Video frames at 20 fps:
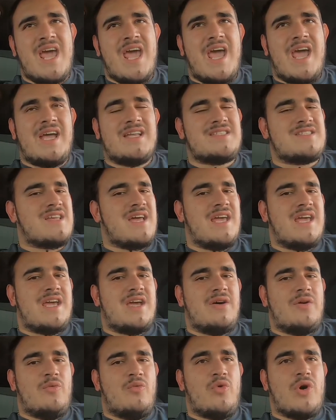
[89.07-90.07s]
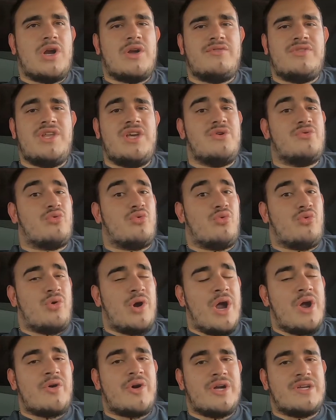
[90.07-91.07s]
it's like one of the
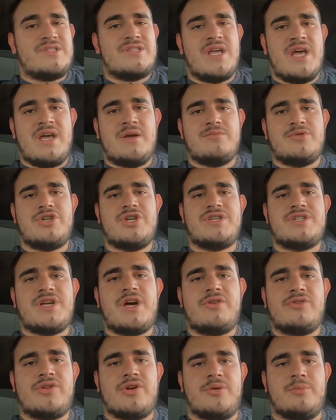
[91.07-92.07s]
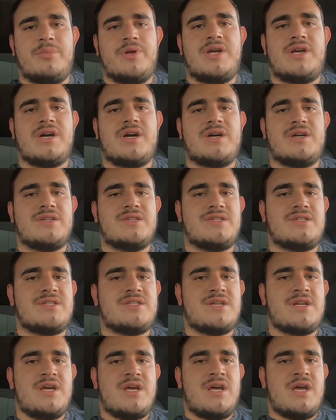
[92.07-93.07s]
rarest AMGs out there, because,